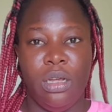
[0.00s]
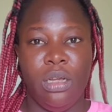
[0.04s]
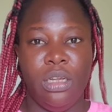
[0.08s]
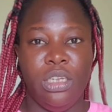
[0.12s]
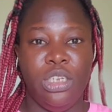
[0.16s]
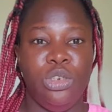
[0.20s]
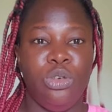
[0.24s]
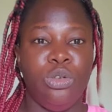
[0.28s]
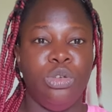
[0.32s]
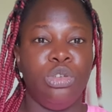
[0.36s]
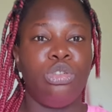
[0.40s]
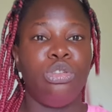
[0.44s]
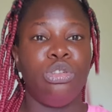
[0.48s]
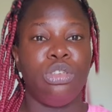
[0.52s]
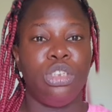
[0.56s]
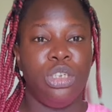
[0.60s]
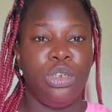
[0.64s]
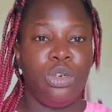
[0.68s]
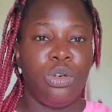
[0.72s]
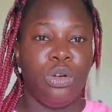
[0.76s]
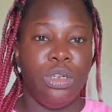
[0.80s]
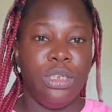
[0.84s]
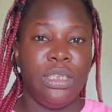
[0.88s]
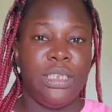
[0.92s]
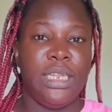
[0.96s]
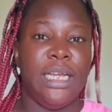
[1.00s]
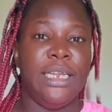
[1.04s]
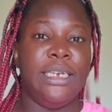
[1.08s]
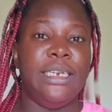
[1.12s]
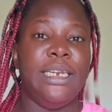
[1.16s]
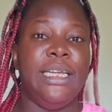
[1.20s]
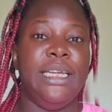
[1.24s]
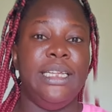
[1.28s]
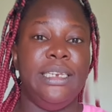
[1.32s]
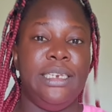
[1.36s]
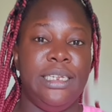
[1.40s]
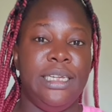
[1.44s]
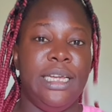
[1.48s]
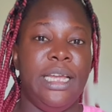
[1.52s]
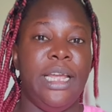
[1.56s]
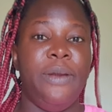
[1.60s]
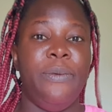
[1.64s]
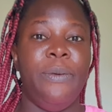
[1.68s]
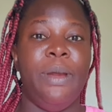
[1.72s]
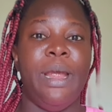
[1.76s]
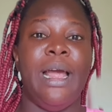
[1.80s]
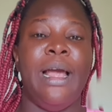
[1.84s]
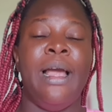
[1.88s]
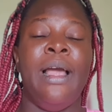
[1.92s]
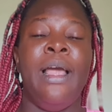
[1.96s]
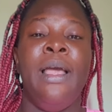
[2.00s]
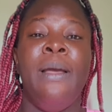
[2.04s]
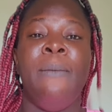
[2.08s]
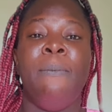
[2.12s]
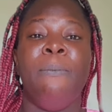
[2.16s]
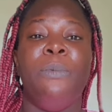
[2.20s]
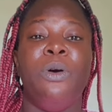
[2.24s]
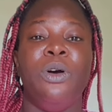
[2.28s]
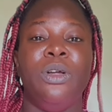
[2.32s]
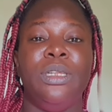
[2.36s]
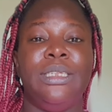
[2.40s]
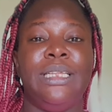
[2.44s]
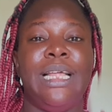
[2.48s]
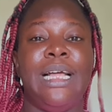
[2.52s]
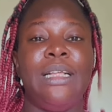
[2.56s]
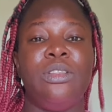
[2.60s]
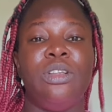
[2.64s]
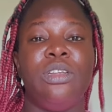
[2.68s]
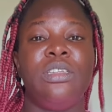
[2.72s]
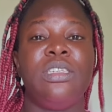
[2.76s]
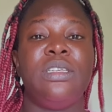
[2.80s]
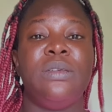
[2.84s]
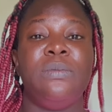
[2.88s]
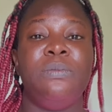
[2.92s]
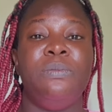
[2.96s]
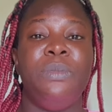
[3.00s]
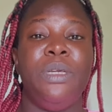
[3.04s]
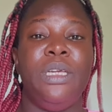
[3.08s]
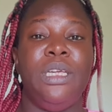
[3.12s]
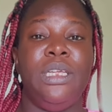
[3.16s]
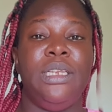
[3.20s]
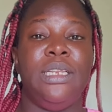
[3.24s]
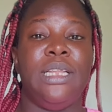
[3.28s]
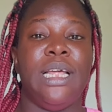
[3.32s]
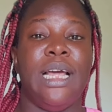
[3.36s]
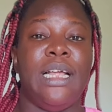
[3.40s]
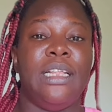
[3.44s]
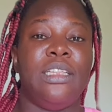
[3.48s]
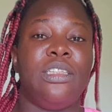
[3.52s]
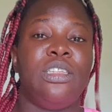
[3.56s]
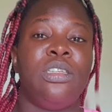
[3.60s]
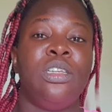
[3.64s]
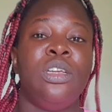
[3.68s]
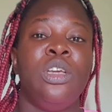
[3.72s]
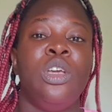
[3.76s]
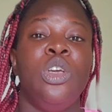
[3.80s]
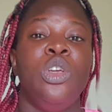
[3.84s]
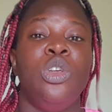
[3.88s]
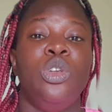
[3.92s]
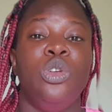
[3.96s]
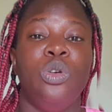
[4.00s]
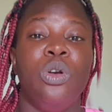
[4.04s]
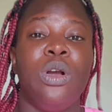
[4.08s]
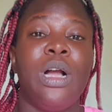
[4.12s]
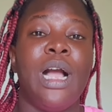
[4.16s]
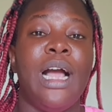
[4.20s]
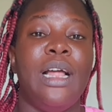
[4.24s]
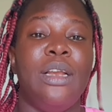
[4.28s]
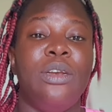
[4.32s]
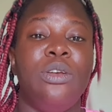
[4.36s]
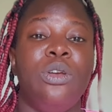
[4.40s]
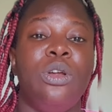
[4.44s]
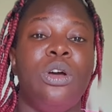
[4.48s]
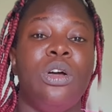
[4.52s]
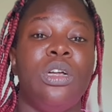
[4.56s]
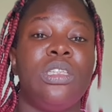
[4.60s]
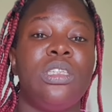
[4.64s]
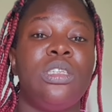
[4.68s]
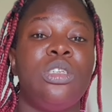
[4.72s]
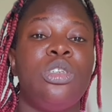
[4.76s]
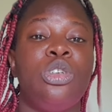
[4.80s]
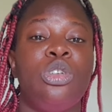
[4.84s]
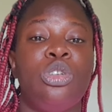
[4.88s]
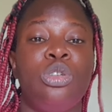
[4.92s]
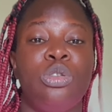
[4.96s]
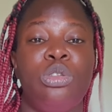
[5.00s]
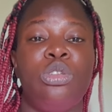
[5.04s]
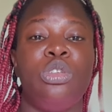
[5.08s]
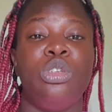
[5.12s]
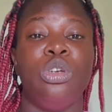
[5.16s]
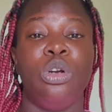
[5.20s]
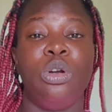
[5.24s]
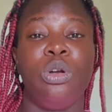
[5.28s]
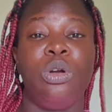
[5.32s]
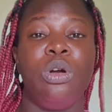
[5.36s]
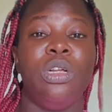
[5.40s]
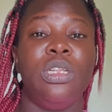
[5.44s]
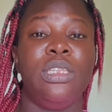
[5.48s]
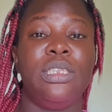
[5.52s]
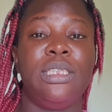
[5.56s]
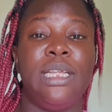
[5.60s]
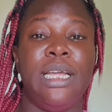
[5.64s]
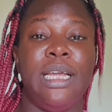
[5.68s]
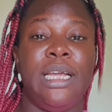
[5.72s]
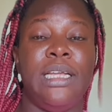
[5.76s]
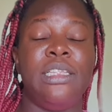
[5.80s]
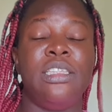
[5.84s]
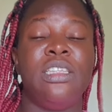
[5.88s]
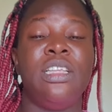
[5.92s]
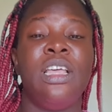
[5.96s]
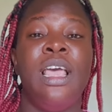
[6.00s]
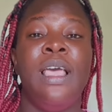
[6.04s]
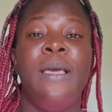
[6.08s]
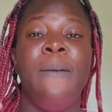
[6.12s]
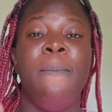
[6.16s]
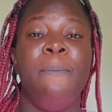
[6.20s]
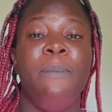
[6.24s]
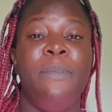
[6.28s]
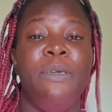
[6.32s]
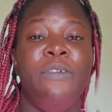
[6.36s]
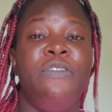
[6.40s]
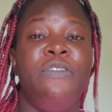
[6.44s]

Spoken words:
you know, shooting content in the area. But that doesn't mean that you cannot shoot your content. Be